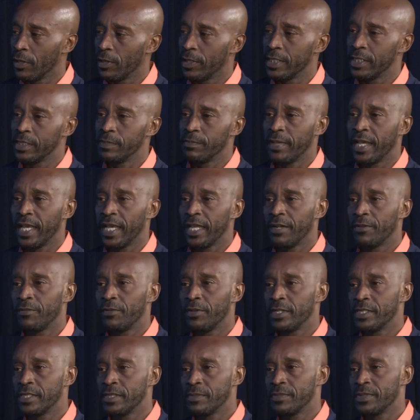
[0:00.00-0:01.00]
his
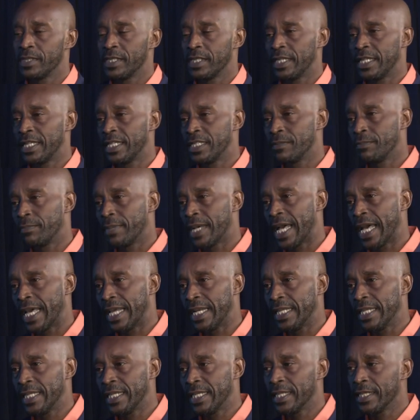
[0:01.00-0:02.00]
mannerisms and his
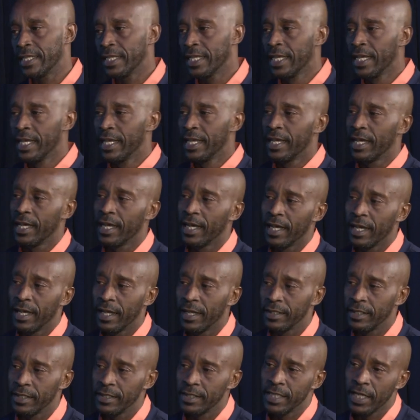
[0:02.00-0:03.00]
body and
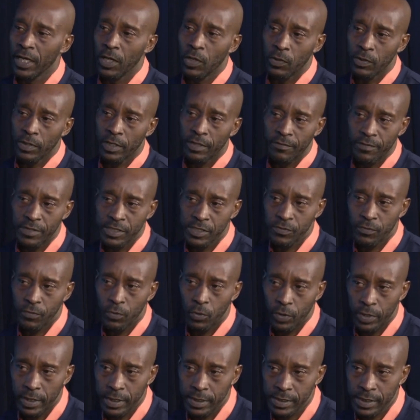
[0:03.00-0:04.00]
the tone of his
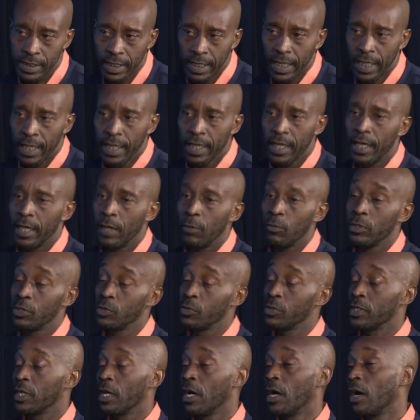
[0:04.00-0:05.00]
voice, which
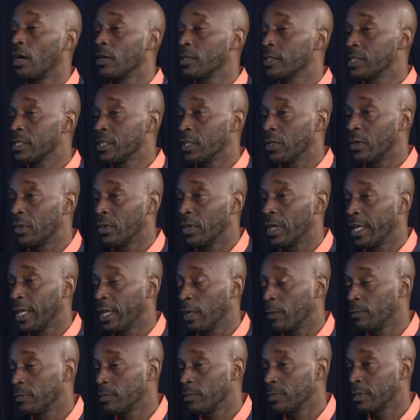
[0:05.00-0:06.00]
was also
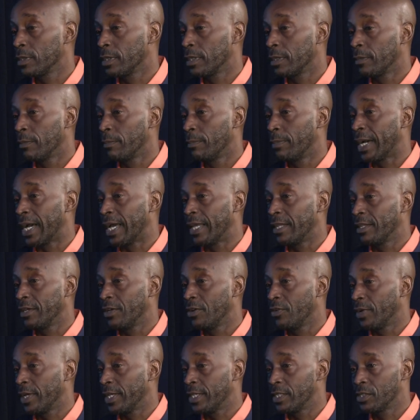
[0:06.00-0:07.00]
helped by the
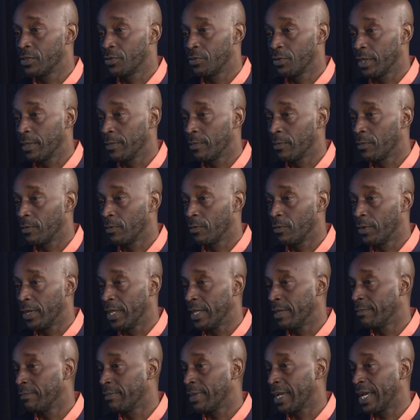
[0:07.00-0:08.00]
great script
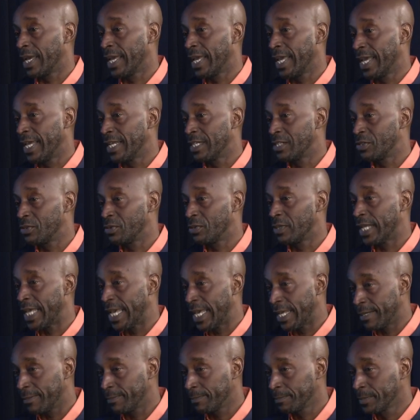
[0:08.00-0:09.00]
written by Andrew
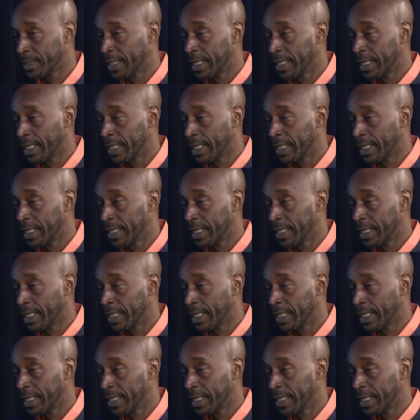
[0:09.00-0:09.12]
Lanham.